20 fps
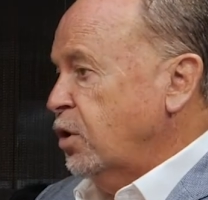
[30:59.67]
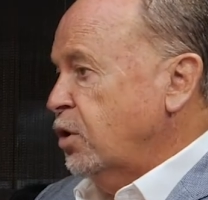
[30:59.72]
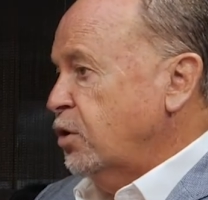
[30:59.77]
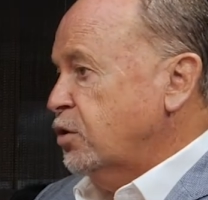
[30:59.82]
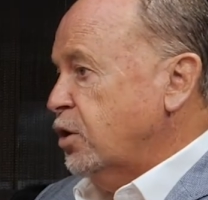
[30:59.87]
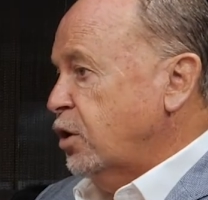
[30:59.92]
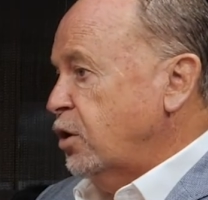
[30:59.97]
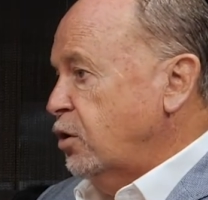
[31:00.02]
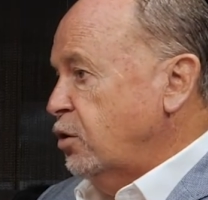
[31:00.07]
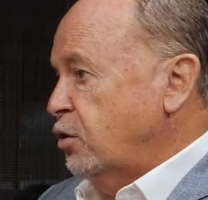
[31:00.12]

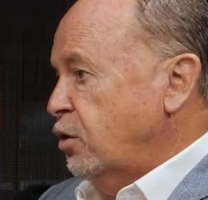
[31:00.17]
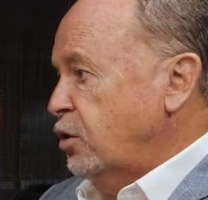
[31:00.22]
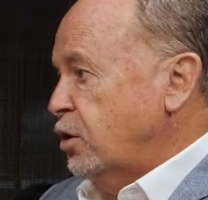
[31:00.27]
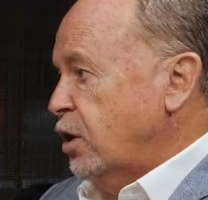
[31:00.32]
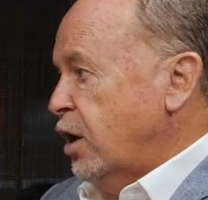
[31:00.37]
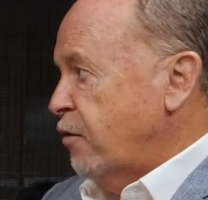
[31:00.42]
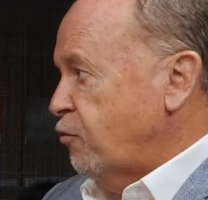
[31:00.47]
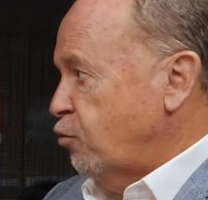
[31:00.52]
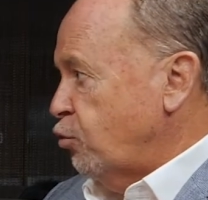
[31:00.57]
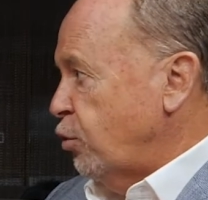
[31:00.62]
So you need
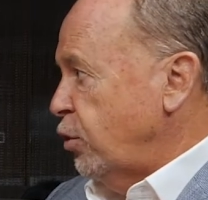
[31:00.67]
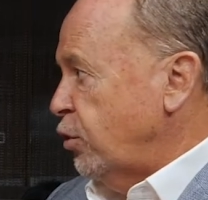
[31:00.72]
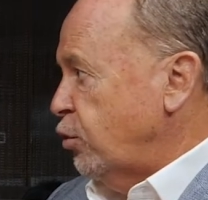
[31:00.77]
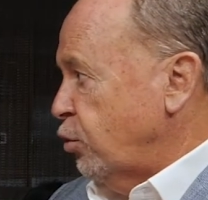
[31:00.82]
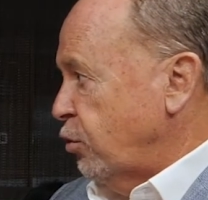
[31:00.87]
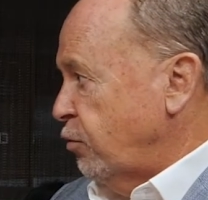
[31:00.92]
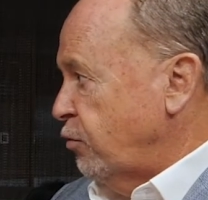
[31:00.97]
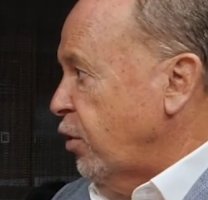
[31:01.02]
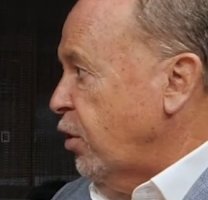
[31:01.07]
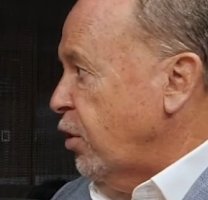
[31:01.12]
to have really
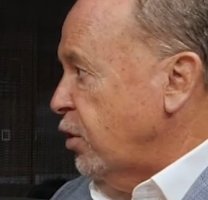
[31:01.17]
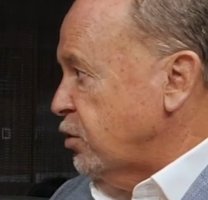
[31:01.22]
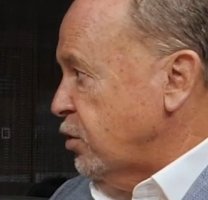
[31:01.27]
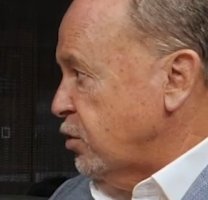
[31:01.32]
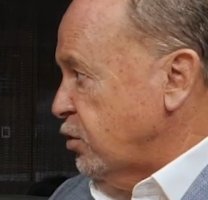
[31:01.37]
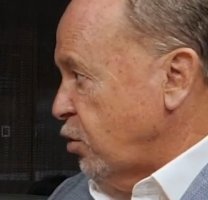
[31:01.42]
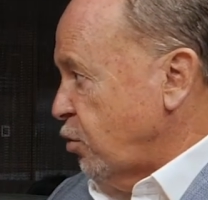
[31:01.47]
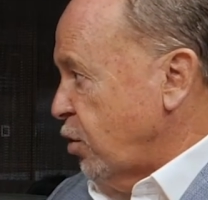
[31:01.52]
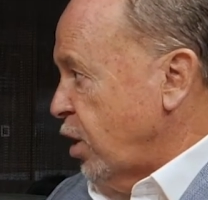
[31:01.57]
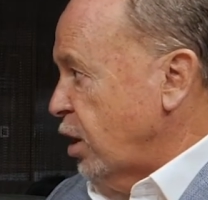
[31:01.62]
good
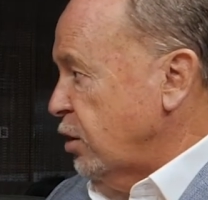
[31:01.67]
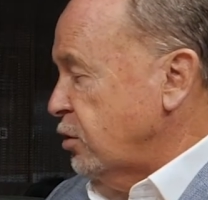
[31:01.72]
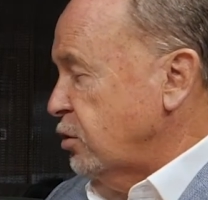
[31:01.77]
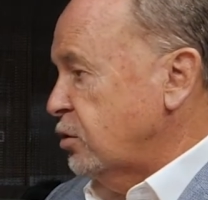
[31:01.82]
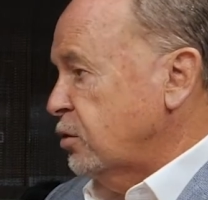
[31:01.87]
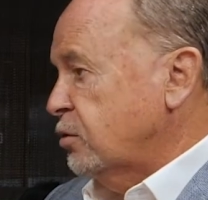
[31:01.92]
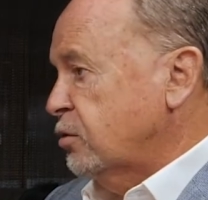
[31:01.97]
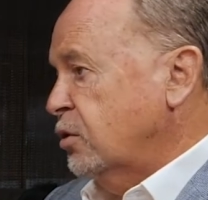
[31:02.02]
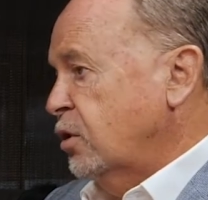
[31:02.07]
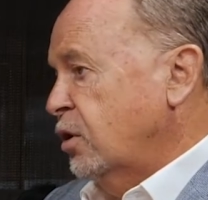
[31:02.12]
advisors around
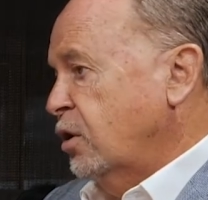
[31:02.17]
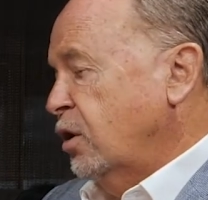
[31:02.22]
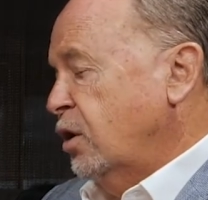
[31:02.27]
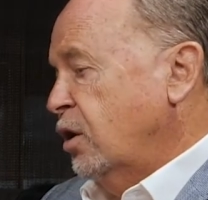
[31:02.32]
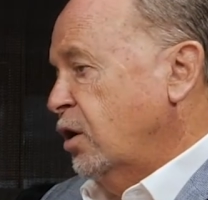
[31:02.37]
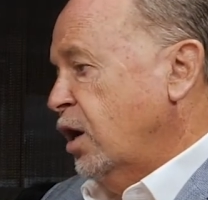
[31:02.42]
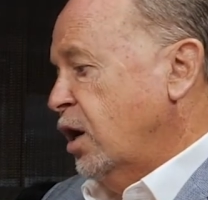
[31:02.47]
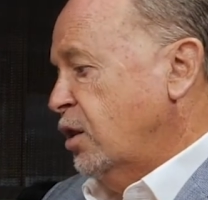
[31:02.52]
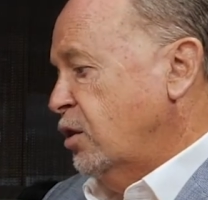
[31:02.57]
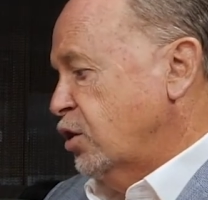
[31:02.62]
you.
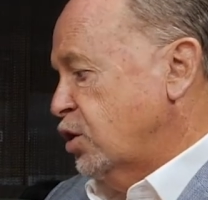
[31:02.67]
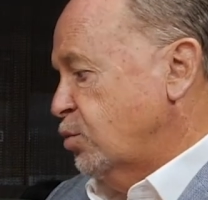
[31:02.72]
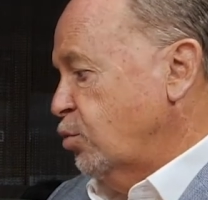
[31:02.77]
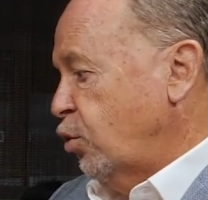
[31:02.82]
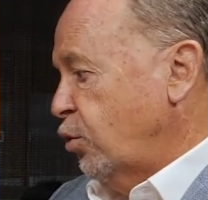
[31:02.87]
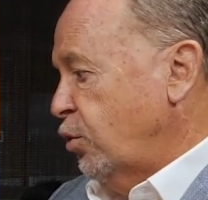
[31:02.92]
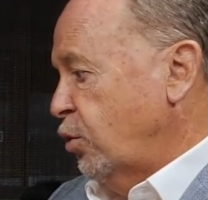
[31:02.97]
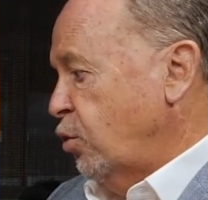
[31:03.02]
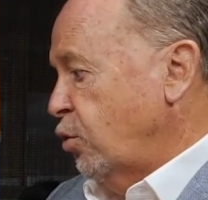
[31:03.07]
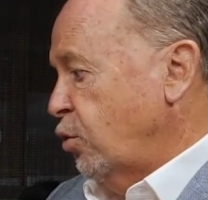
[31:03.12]
And the smaller the